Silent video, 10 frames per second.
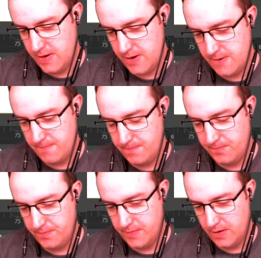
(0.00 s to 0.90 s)
a
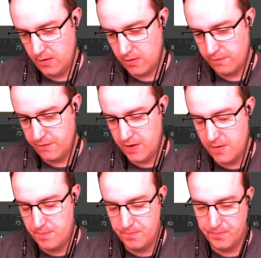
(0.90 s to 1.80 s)
lot of
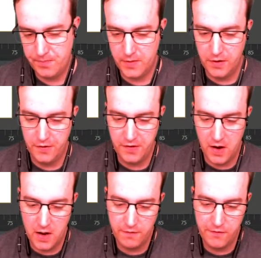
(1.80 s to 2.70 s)

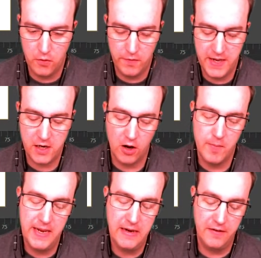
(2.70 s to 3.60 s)
concern for the
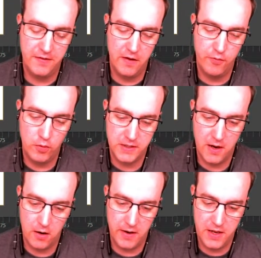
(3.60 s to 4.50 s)
economy, concern for what's
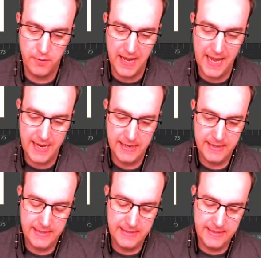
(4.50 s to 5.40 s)
going on in the
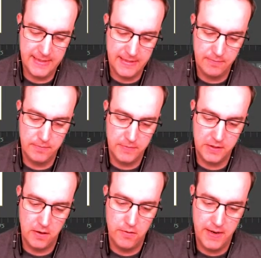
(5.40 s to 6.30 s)
UK.
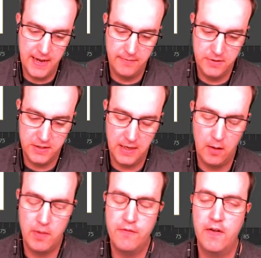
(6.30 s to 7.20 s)
So yeah, just a
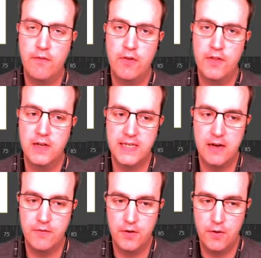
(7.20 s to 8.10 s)
little bit of fun for a
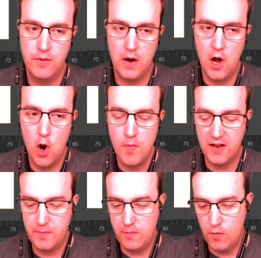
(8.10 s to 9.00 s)
Thursday afternoon. I hope
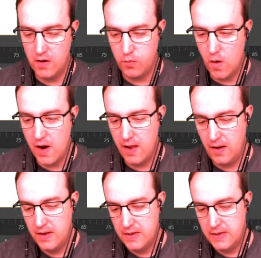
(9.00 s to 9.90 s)
that's been
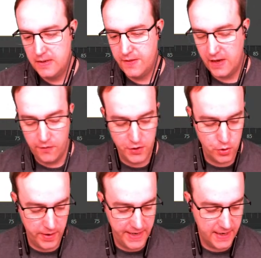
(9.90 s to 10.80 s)
worthwhile. Thank you for
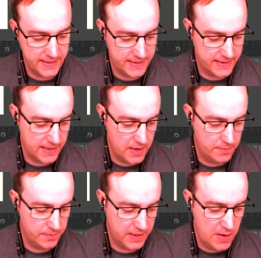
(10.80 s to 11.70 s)
joining us.
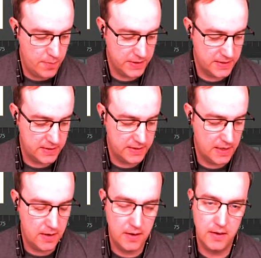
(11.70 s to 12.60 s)
Keep us